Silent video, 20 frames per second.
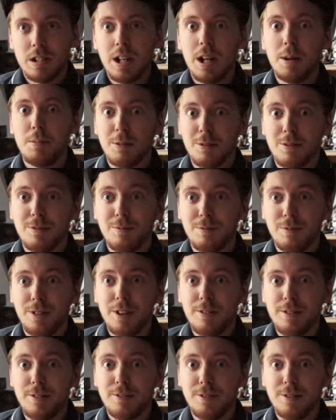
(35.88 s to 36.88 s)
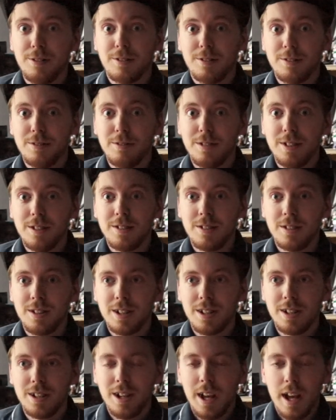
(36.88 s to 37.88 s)
I'm looking very forward to it.
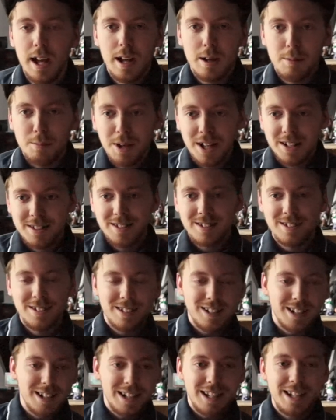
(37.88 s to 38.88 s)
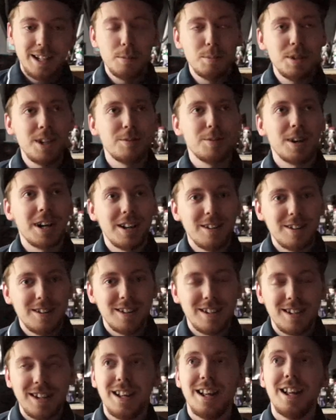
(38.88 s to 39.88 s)
But, in the
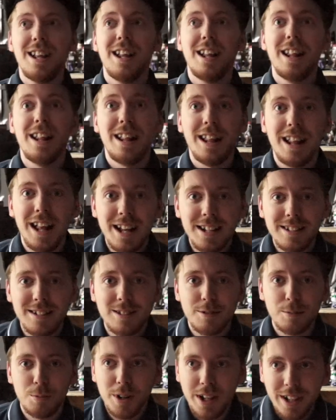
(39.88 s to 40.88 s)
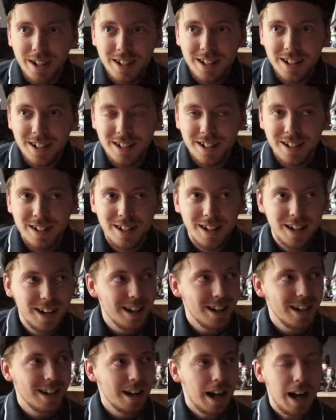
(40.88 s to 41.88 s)
meanwhile, last week
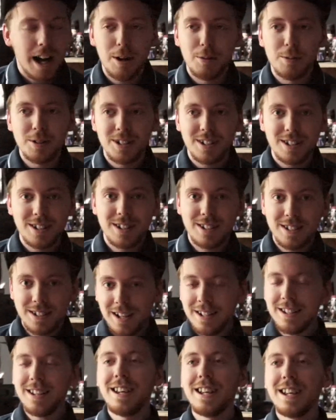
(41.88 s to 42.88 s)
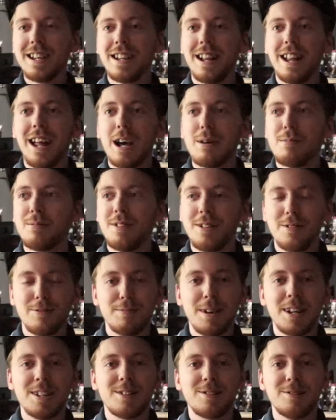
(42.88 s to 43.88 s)
I was studying in the library of
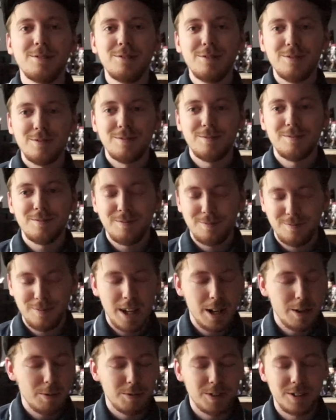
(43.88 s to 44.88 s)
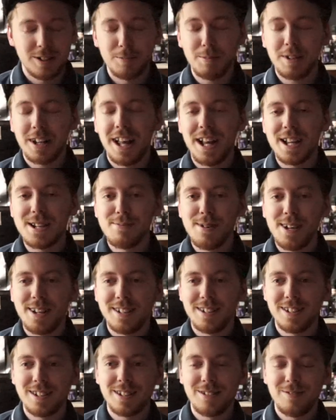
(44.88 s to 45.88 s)
my school with some
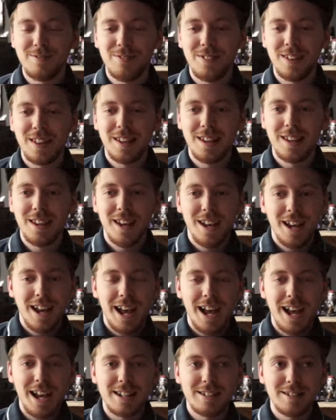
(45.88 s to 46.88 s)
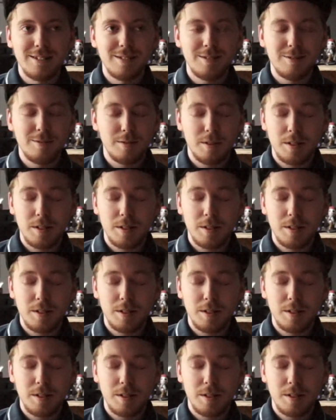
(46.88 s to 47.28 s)
classmates and